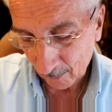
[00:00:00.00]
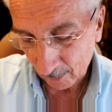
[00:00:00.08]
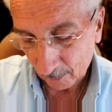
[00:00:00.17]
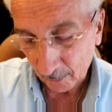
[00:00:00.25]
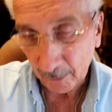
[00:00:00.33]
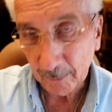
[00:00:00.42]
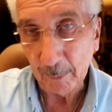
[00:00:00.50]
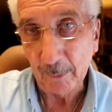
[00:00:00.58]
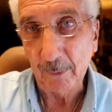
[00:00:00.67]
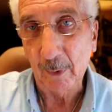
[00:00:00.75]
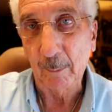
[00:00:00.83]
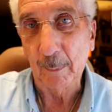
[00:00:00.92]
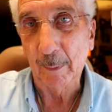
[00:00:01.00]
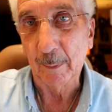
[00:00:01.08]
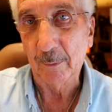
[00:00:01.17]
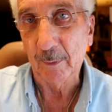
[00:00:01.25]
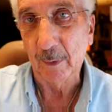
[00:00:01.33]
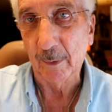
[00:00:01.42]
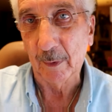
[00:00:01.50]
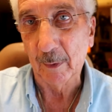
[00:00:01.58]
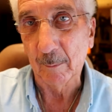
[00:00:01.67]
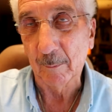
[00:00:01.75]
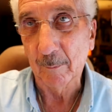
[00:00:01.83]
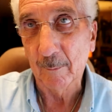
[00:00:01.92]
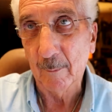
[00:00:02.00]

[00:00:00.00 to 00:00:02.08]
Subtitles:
on Christmas, I'll be sending them